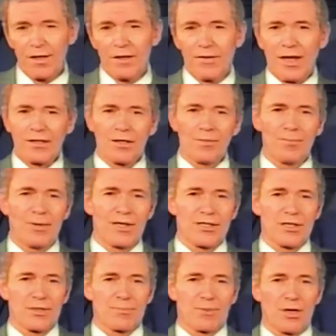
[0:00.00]
That completes
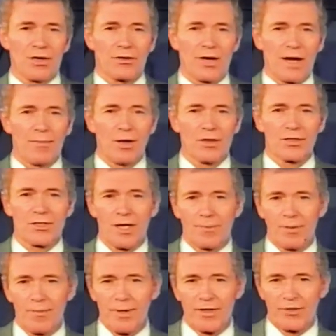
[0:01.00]
this program on
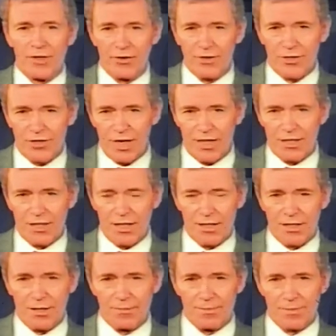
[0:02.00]
supplementary restraint
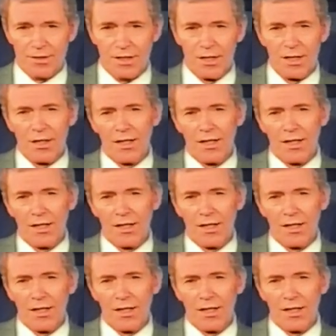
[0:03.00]
systems,